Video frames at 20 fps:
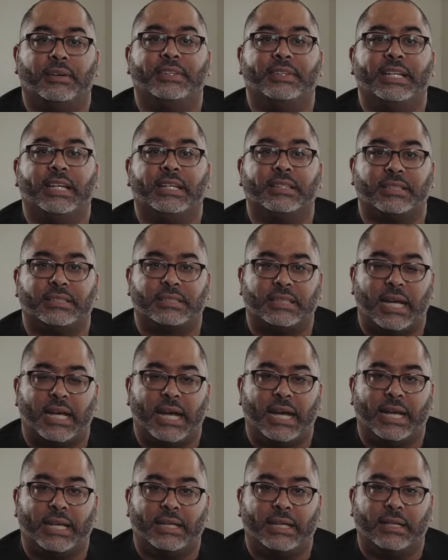of the
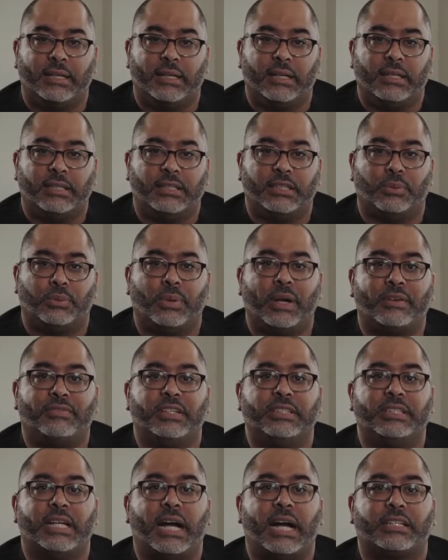underside, the
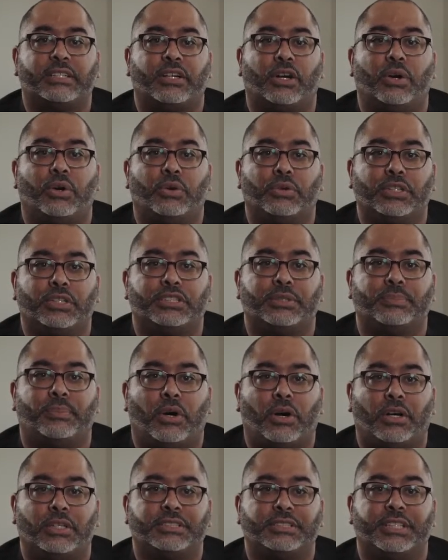Reverend Dr. Otis
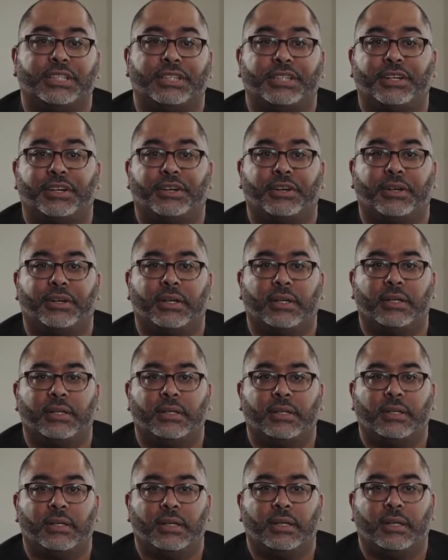Moss III.
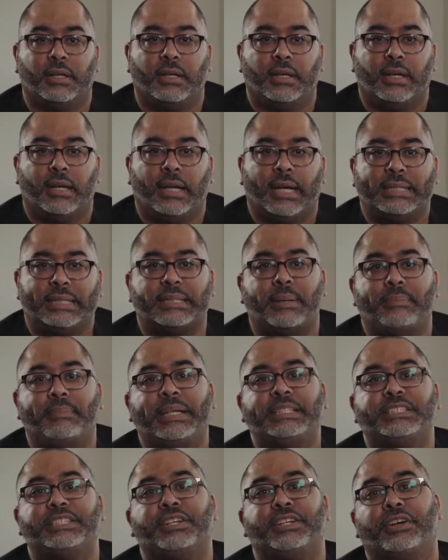As I
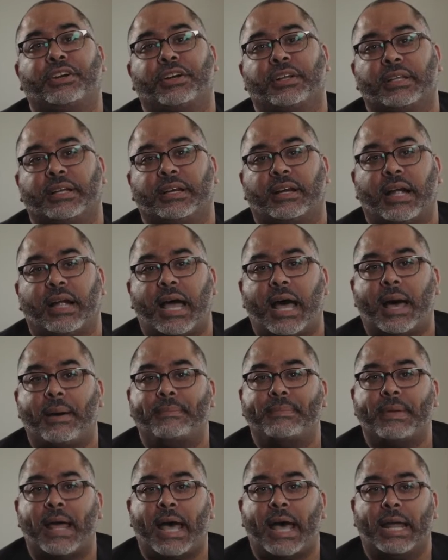mentioned earlier,
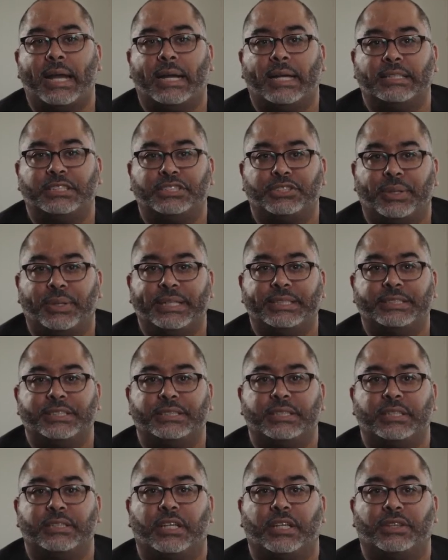I'm not a stranger
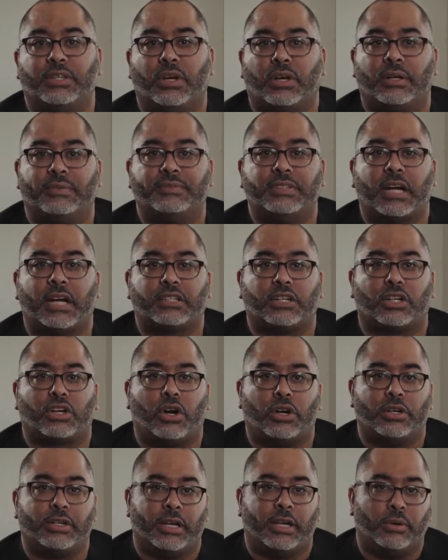to the thought of Dr.
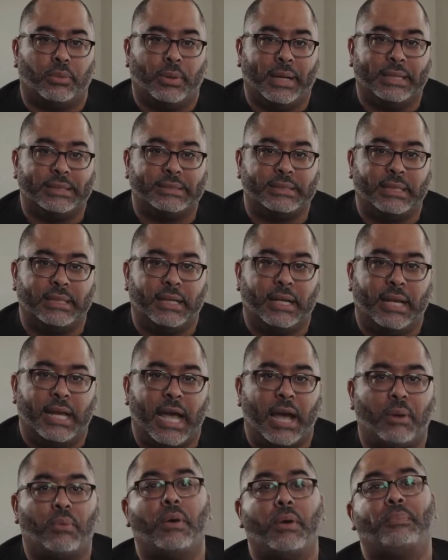Cornel West.
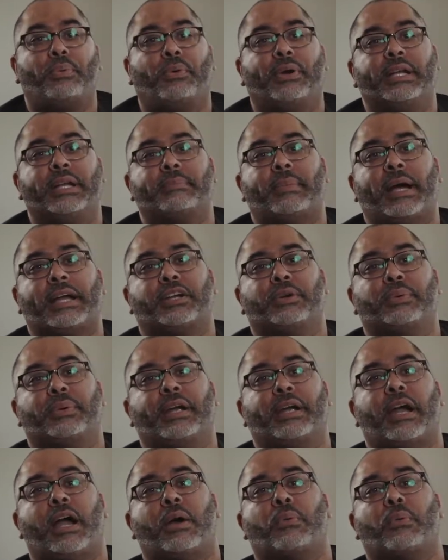At one point in my career,